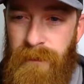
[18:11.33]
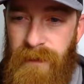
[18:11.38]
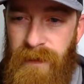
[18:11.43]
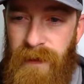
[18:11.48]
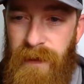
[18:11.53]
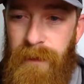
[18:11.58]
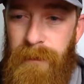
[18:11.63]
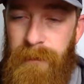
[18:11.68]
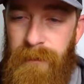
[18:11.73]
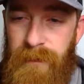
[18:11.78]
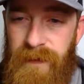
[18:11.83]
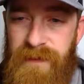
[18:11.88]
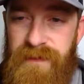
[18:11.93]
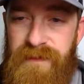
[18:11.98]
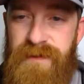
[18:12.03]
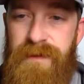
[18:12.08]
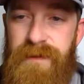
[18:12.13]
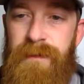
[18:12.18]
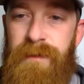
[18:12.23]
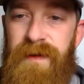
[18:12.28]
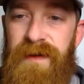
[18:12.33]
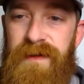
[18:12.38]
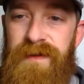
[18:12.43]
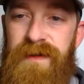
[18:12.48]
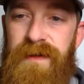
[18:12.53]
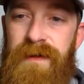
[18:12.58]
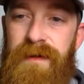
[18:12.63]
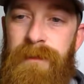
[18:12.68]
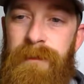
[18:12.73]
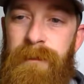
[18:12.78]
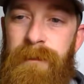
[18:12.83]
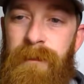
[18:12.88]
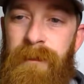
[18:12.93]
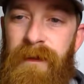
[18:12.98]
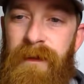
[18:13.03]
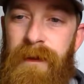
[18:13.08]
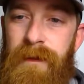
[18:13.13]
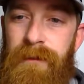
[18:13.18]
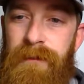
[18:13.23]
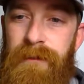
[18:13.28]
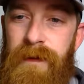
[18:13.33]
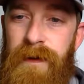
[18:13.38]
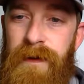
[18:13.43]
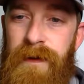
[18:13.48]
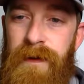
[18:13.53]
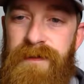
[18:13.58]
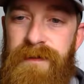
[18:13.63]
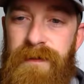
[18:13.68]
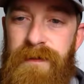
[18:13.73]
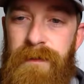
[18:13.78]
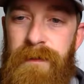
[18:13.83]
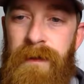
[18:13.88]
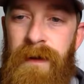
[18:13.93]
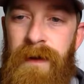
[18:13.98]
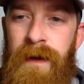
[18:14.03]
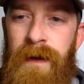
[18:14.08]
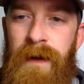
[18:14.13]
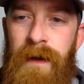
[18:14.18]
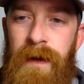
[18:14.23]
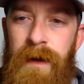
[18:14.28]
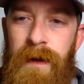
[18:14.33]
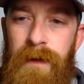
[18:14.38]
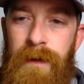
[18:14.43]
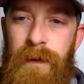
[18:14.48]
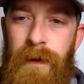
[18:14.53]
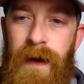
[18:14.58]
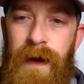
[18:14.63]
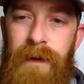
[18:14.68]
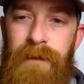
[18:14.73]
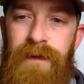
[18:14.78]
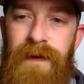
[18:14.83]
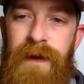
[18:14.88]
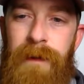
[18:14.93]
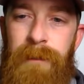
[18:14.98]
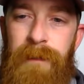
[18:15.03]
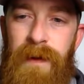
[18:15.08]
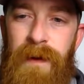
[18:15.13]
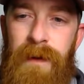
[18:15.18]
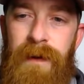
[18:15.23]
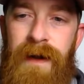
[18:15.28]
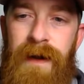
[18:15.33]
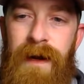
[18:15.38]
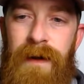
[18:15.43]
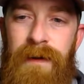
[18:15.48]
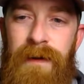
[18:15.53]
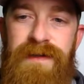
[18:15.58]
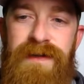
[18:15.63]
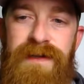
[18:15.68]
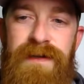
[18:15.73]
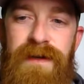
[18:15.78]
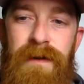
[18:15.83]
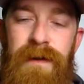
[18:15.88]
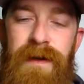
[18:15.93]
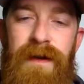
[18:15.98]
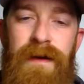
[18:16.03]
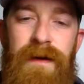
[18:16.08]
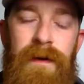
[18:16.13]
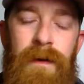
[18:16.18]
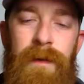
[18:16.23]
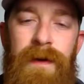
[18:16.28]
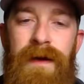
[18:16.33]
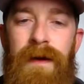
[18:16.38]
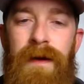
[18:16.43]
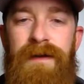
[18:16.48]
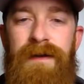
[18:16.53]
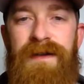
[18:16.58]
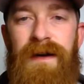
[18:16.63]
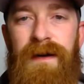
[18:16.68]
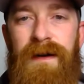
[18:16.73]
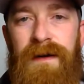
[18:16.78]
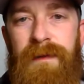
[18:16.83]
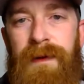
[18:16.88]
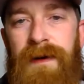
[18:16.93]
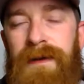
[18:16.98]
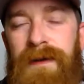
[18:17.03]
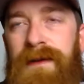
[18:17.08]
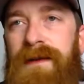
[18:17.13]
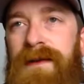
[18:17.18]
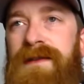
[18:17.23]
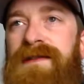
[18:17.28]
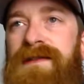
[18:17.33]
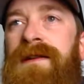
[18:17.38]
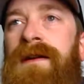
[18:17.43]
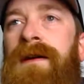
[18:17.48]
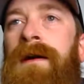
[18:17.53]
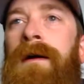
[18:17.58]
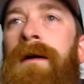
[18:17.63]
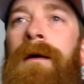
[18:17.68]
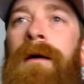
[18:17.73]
Yeah, that's true, Big John. Very true. Do I ever get burnout? Stoney, you know, we kind of talked about this.